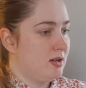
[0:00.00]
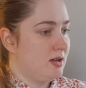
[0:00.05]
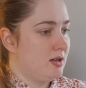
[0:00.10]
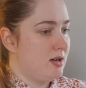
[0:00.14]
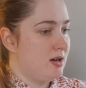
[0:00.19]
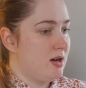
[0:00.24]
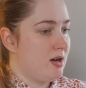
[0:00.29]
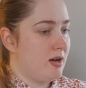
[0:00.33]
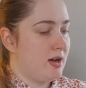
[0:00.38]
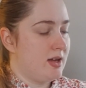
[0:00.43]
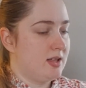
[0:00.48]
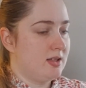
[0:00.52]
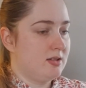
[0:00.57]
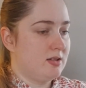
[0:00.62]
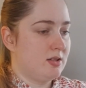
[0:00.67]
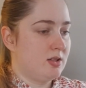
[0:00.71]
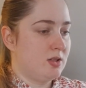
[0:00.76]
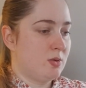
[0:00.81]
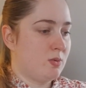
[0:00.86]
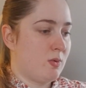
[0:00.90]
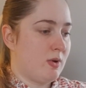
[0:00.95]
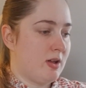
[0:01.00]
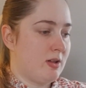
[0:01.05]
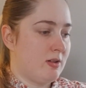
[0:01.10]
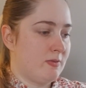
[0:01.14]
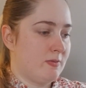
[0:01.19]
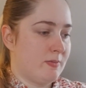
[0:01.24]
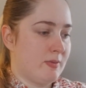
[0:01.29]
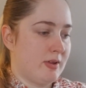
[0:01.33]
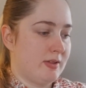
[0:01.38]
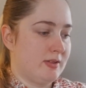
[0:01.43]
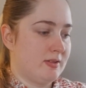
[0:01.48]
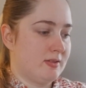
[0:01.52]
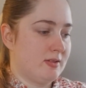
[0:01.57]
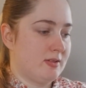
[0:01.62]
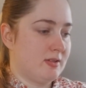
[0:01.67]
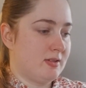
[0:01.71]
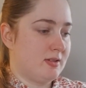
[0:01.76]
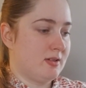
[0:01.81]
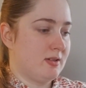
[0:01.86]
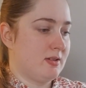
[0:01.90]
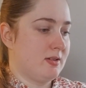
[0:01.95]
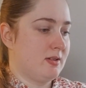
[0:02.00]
9 to 12 months.